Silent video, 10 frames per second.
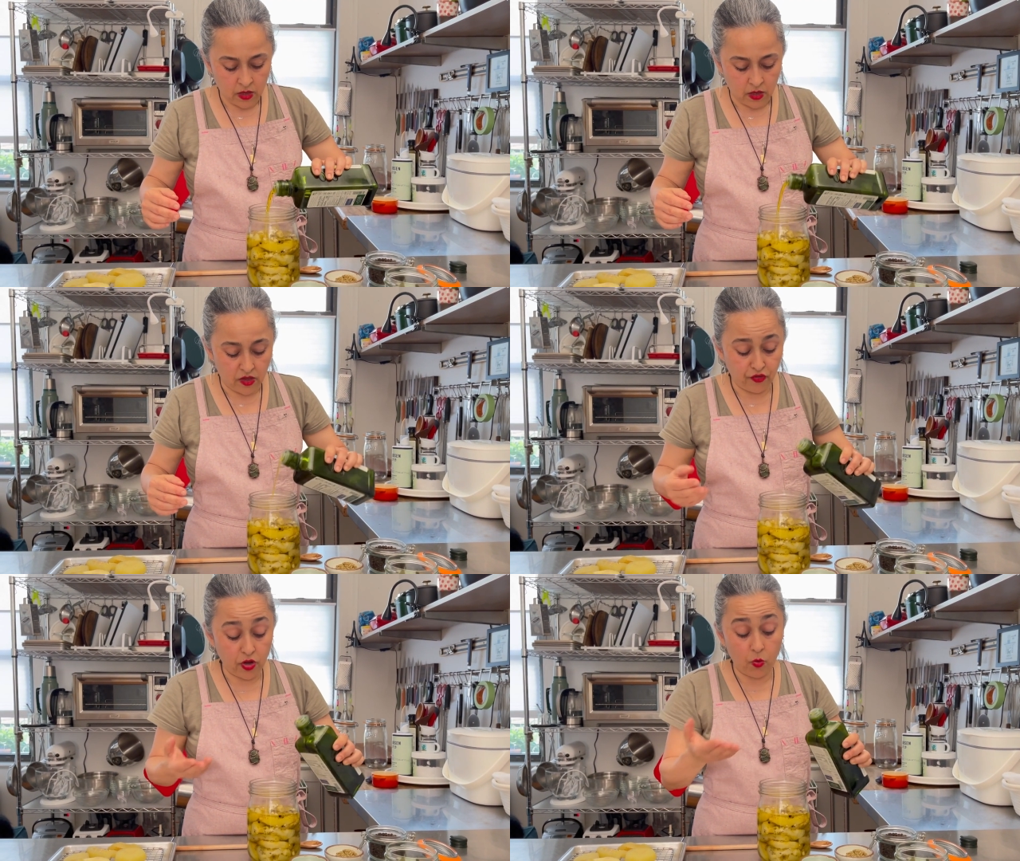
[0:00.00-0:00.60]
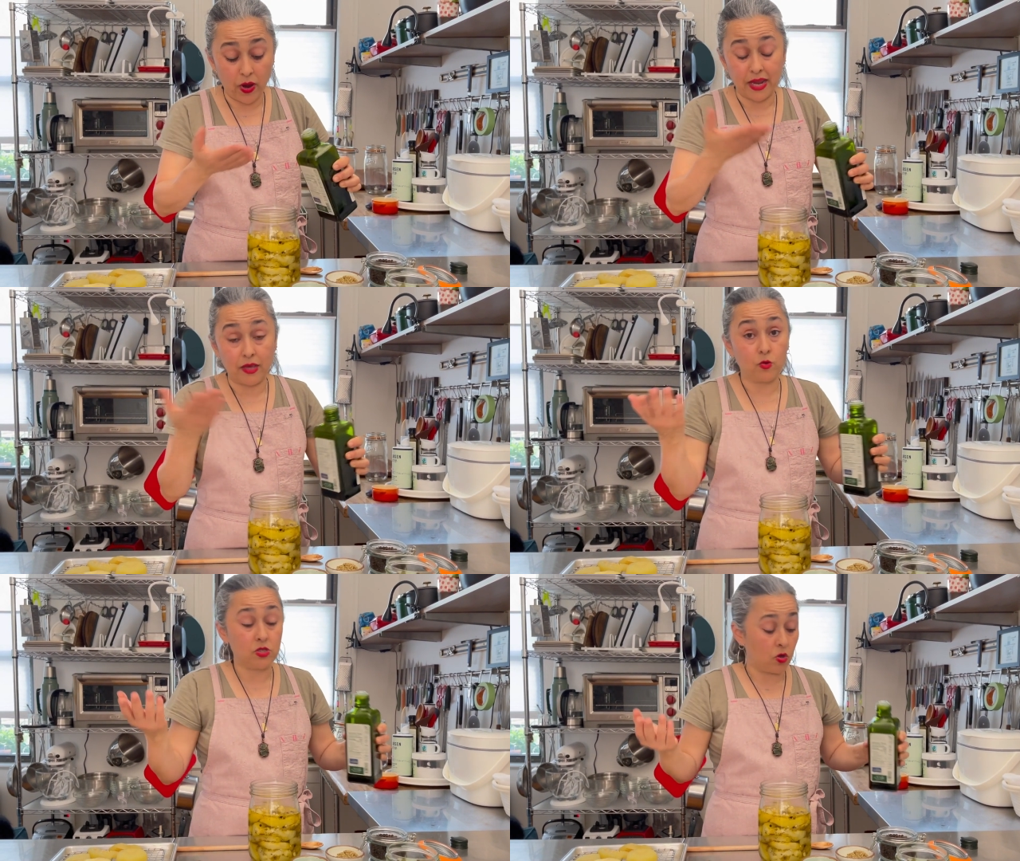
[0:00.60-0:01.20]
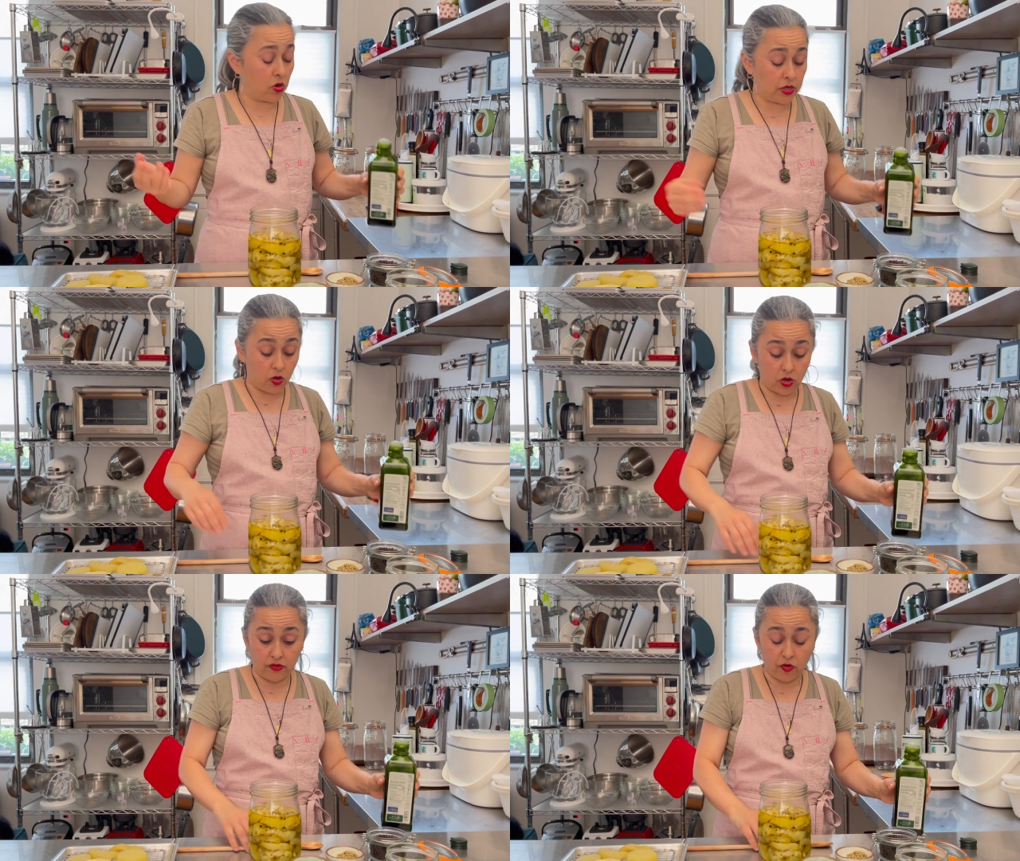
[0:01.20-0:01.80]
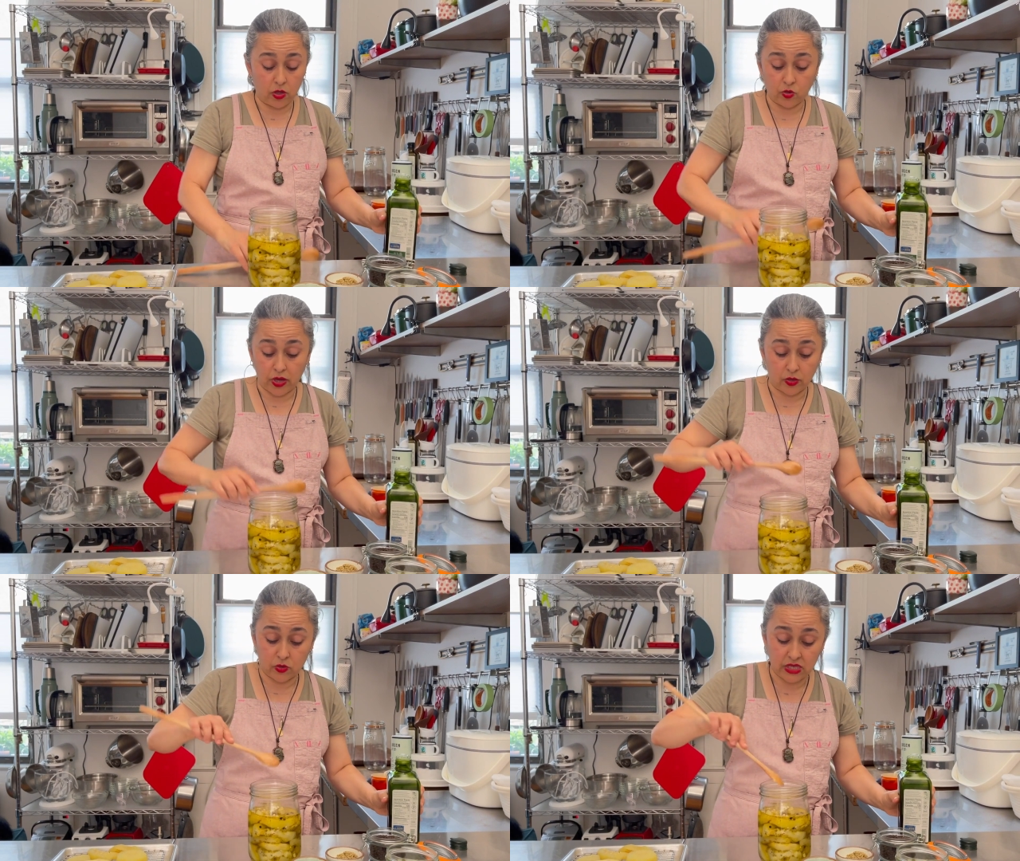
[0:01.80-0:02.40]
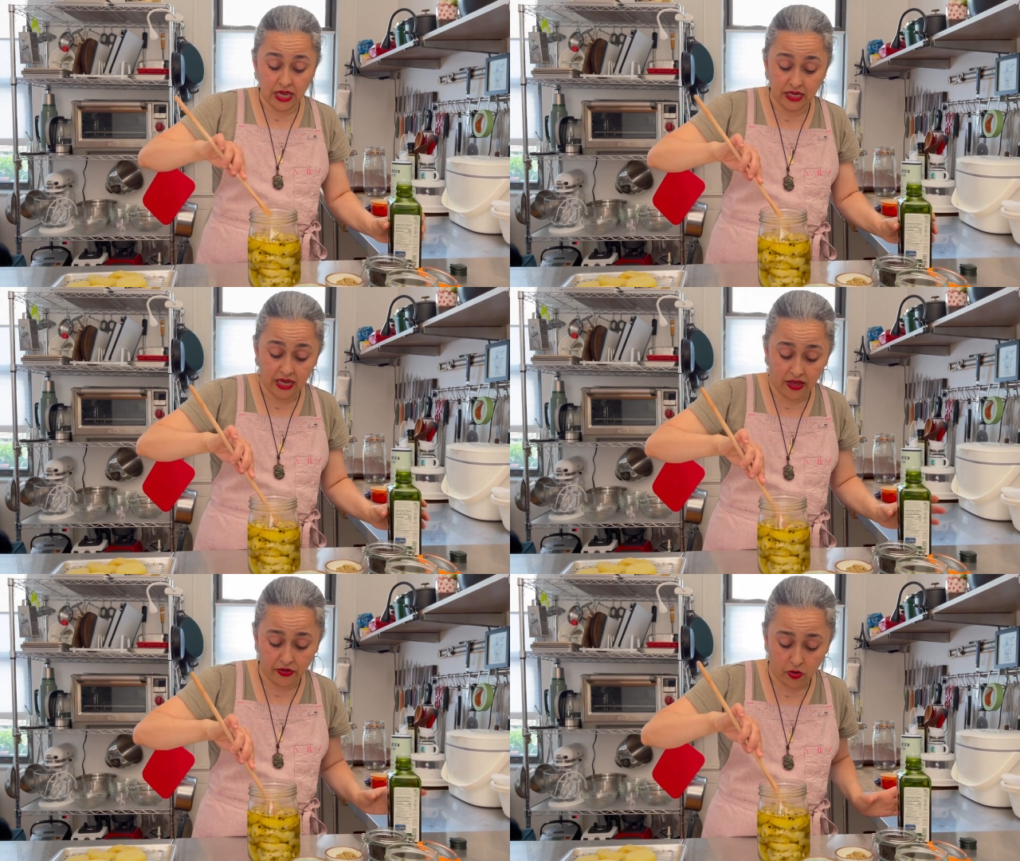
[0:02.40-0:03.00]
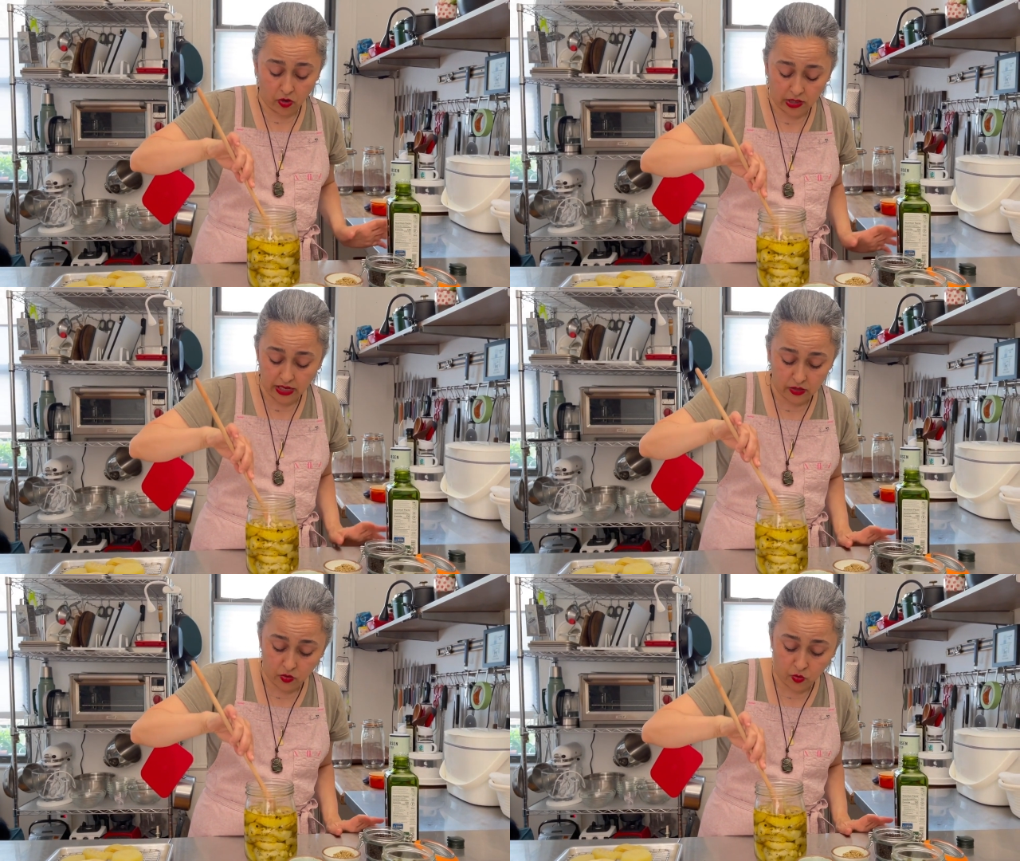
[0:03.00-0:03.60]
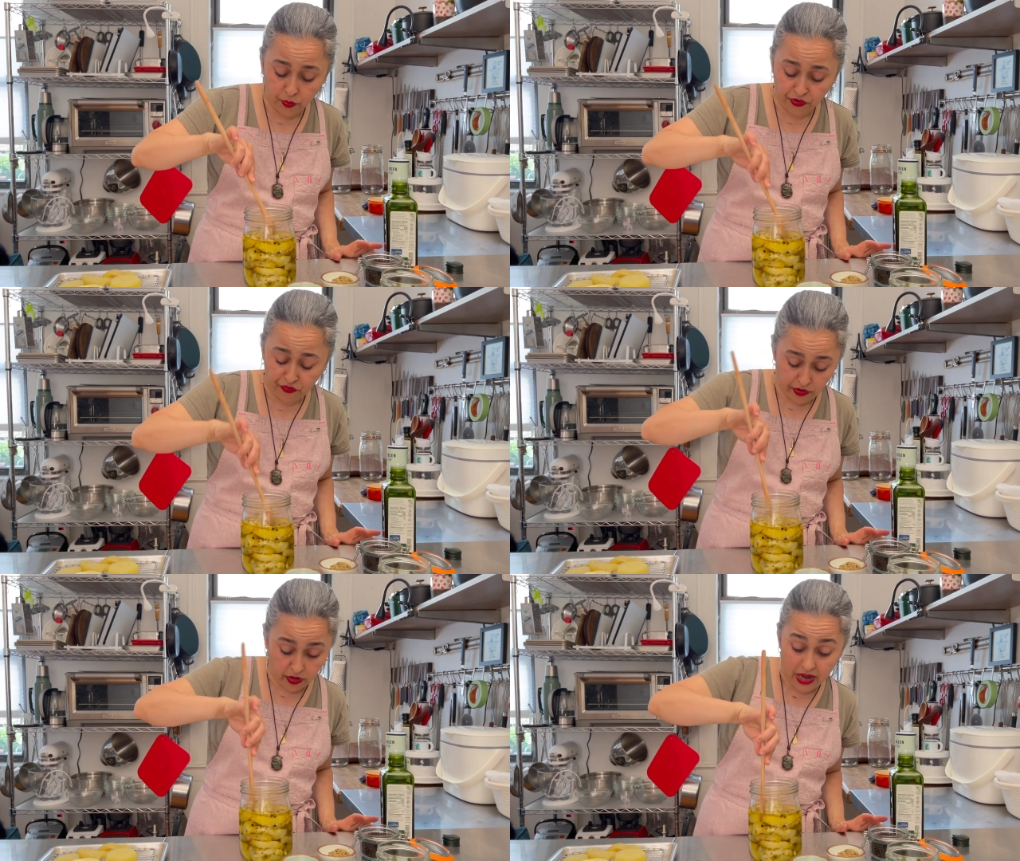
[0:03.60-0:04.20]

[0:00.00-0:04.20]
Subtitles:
If you don't wanna use only olive oil, you can use any other oil that you prefer.